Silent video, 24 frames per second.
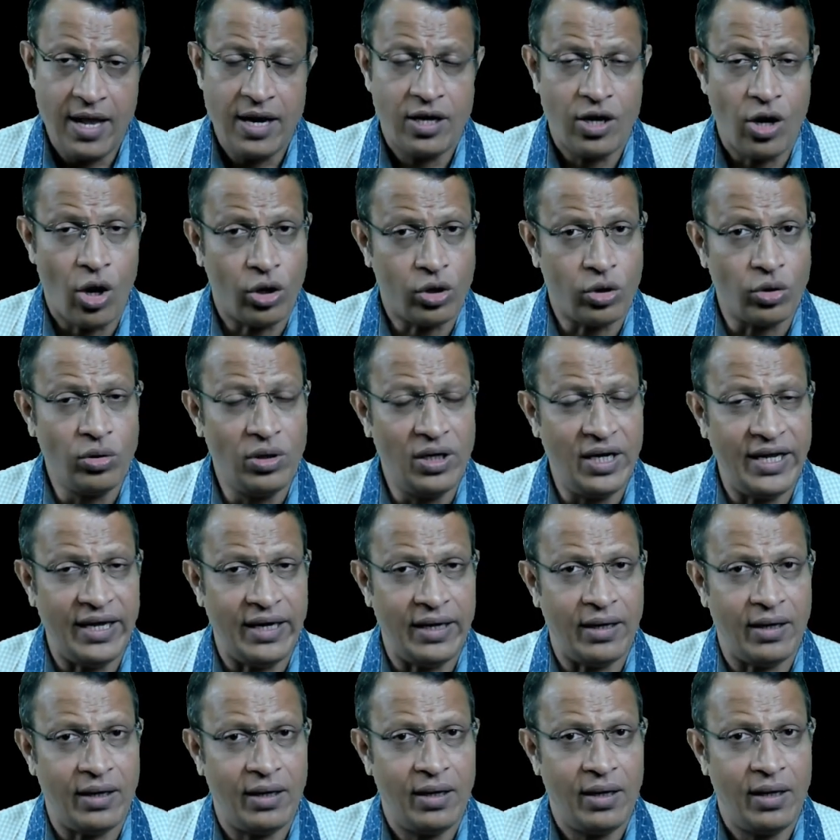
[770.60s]
Not
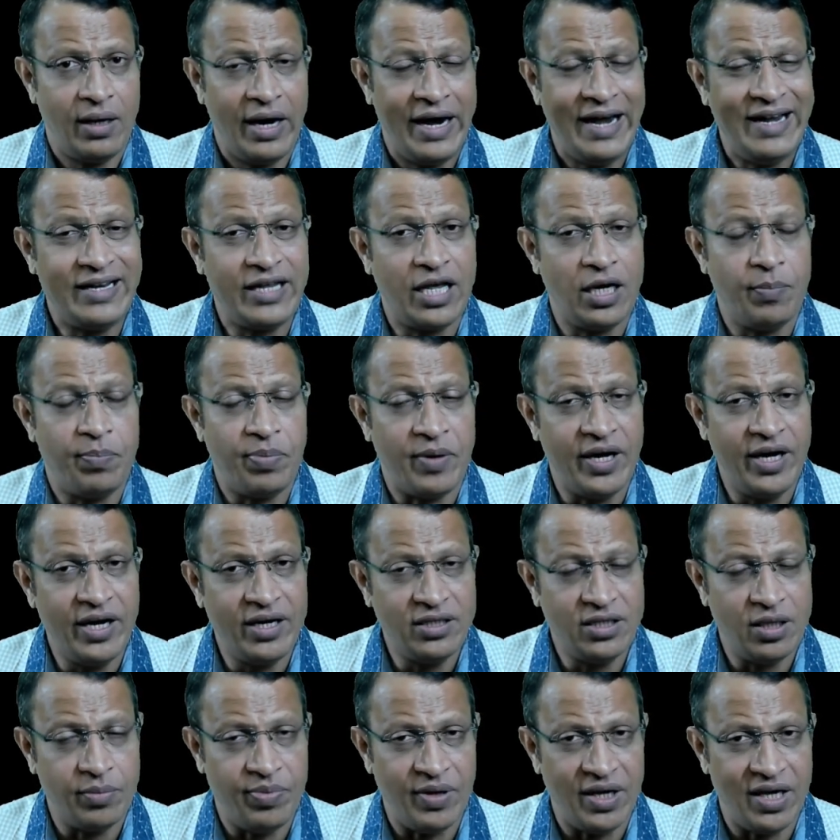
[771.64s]
only it can predict
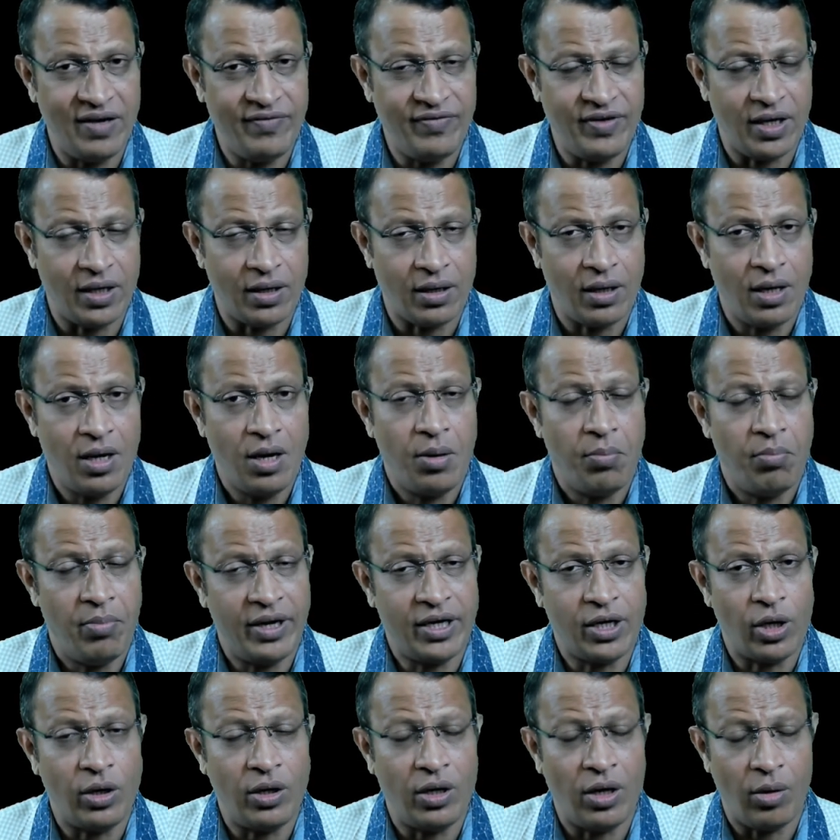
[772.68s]
the behavior, but,
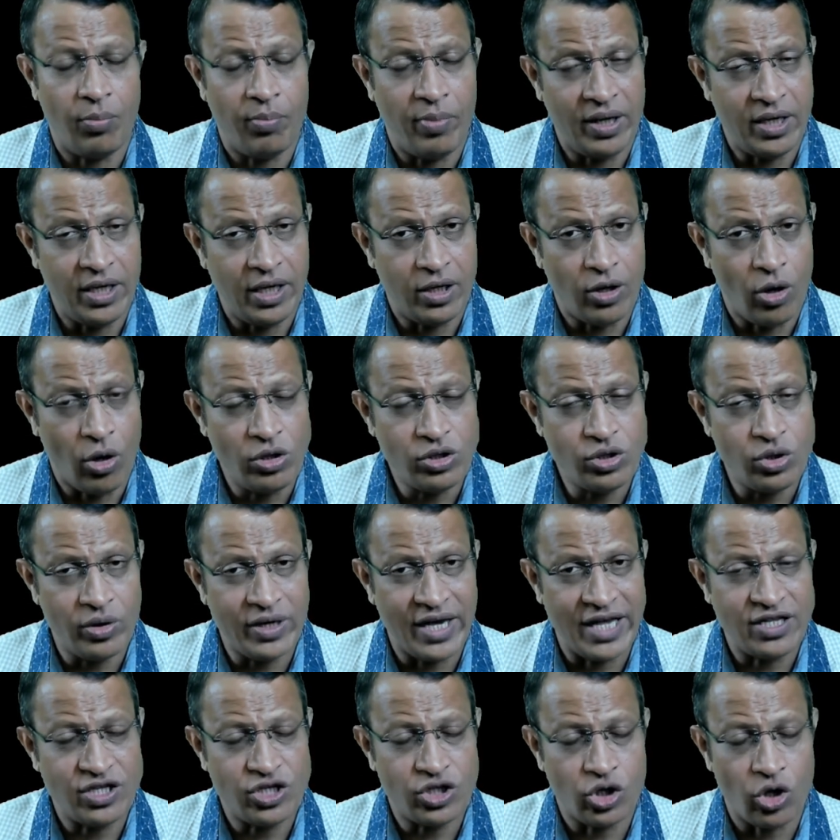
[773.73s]
but it also
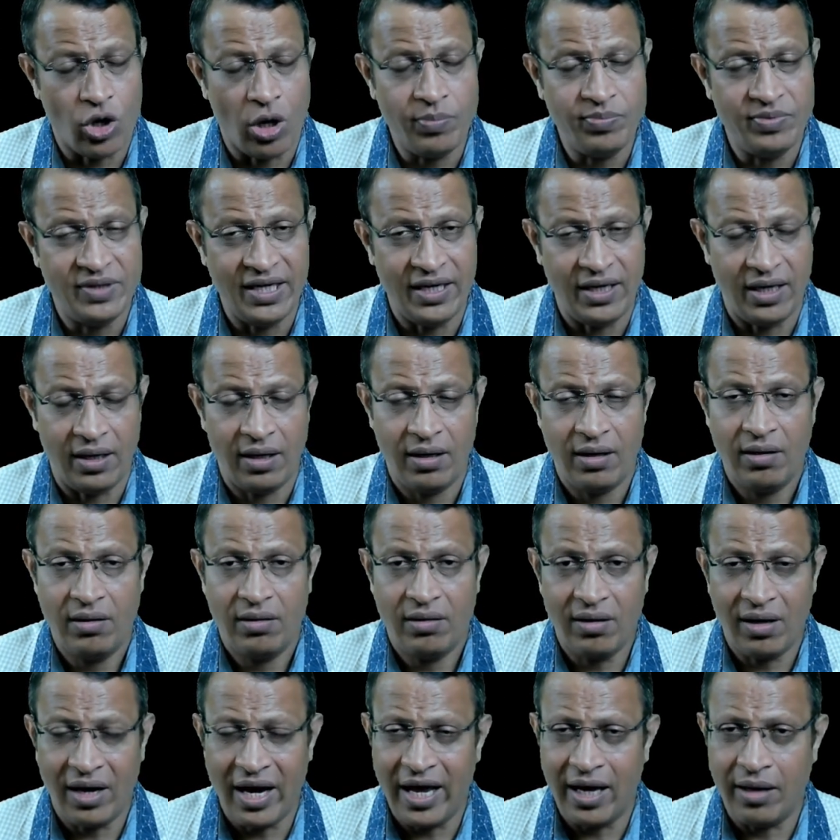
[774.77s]
can stop the
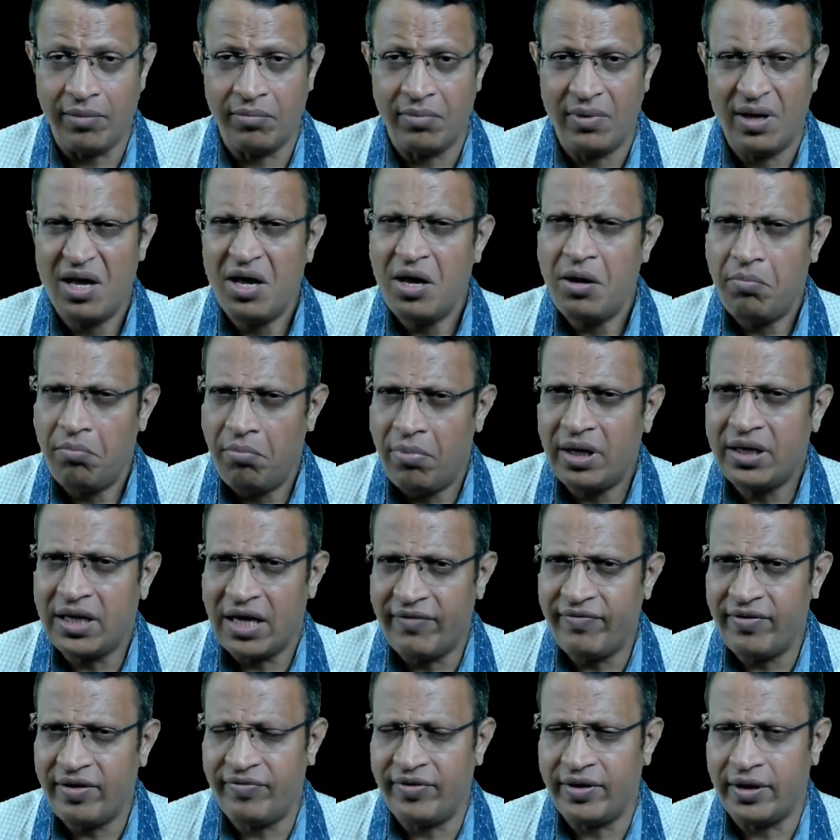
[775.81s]
crime. But
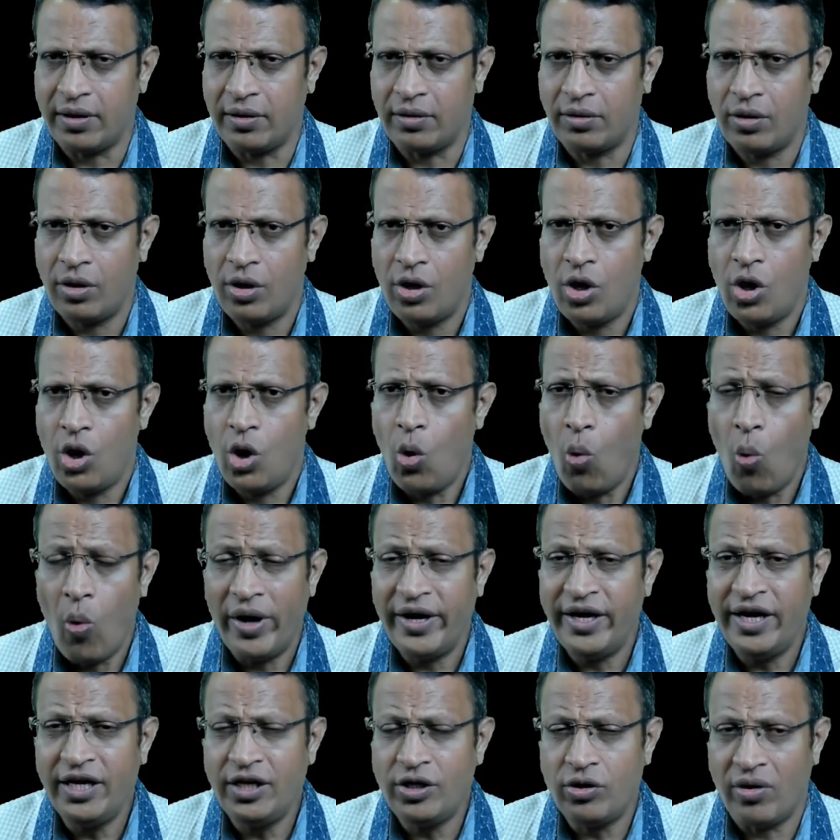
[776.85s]
however, one
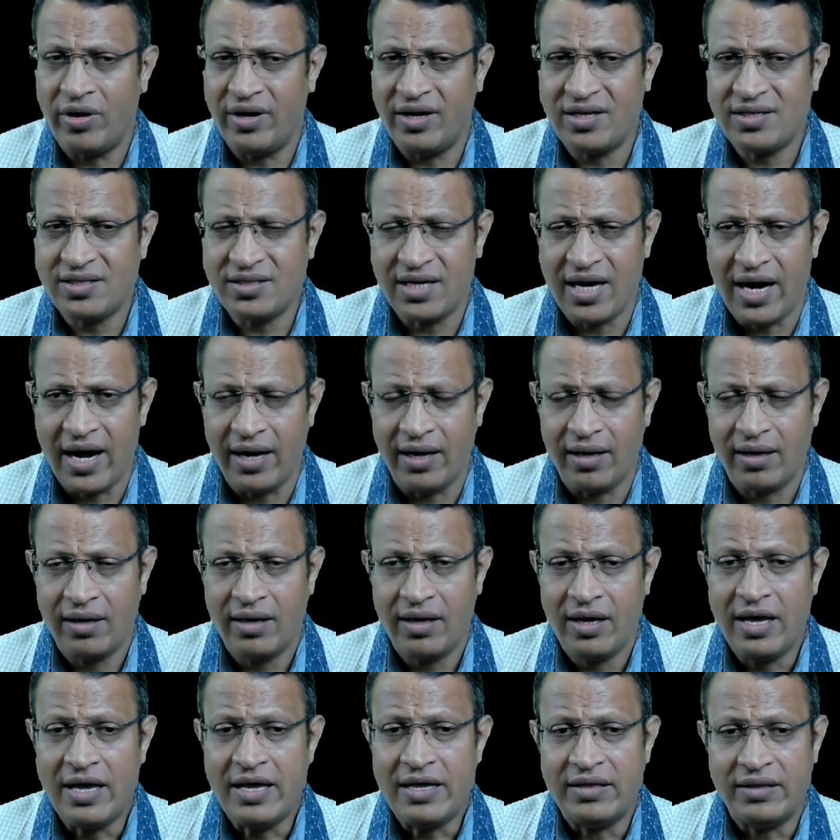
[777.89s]
need to understand
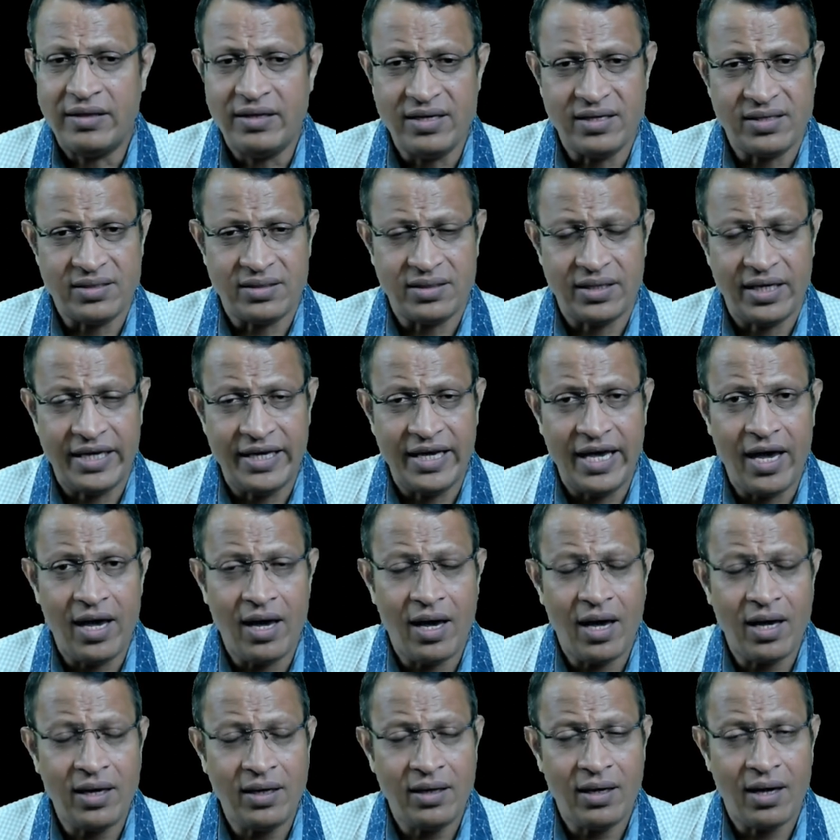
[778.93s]
this
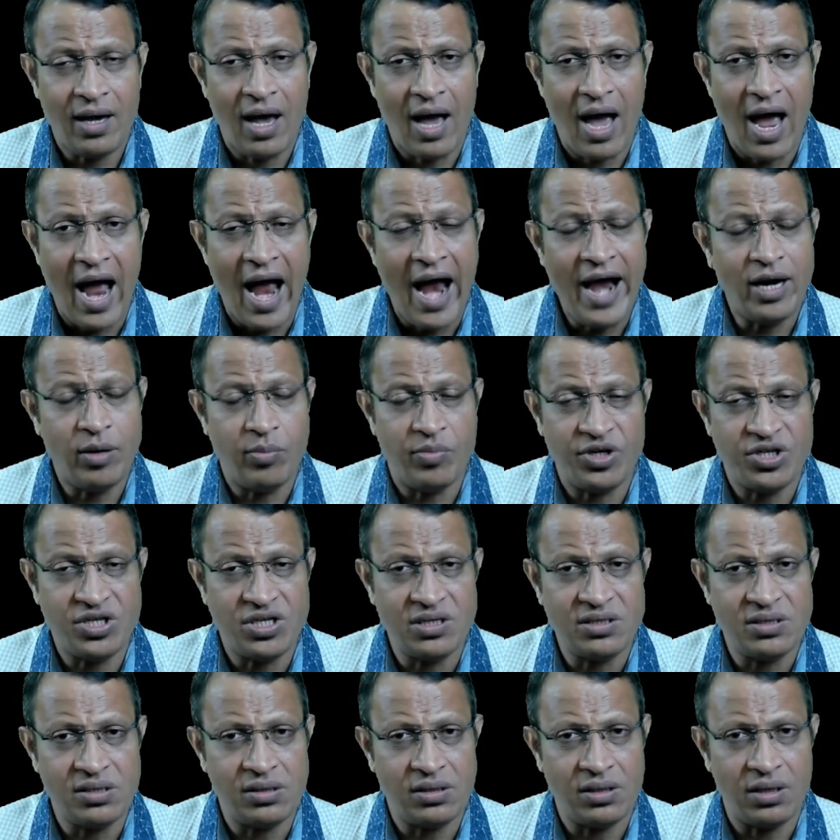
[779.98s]
AI and
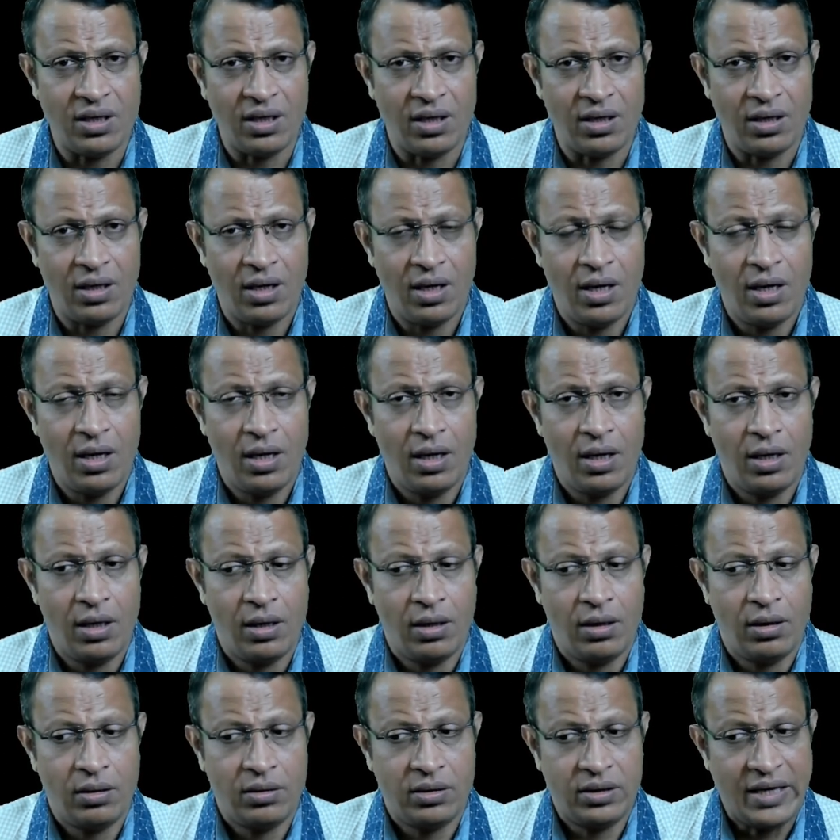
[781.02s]
machine learning
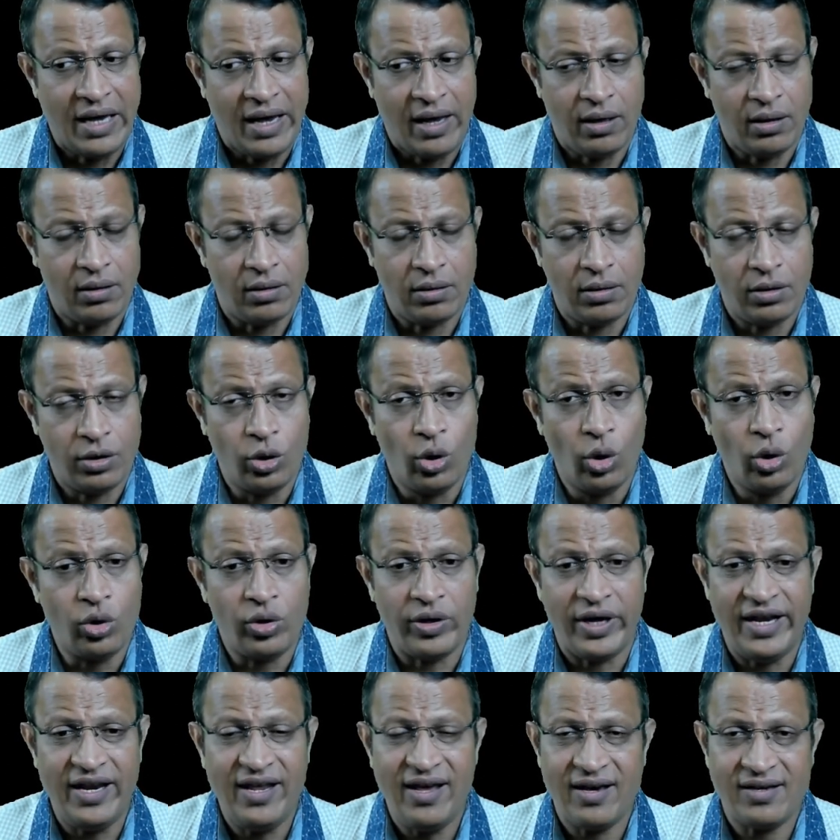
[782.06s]
can go to
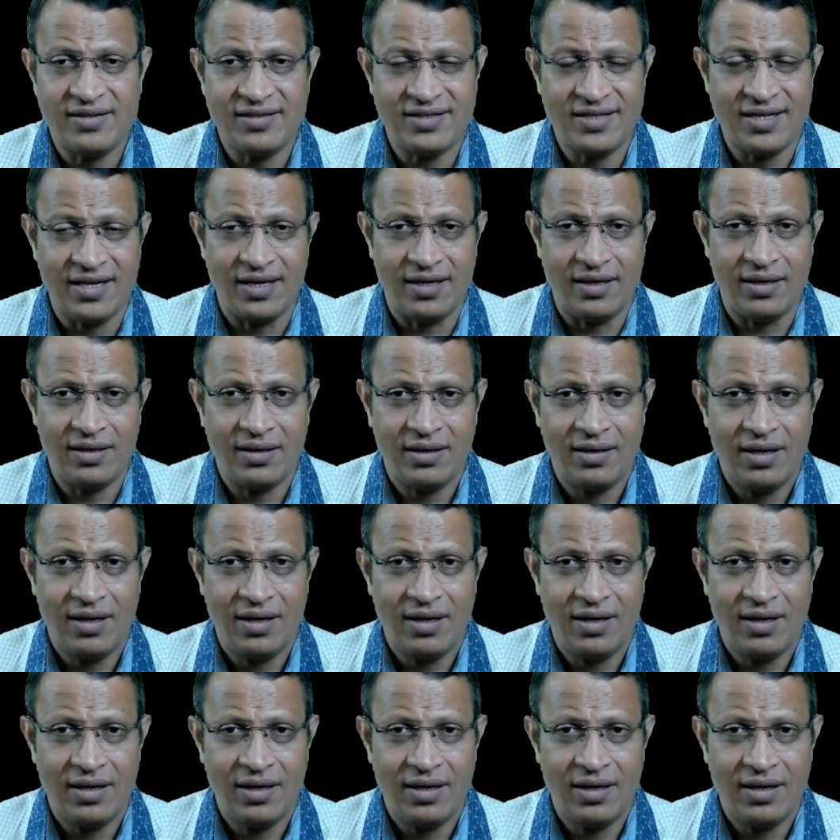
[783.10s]
any extent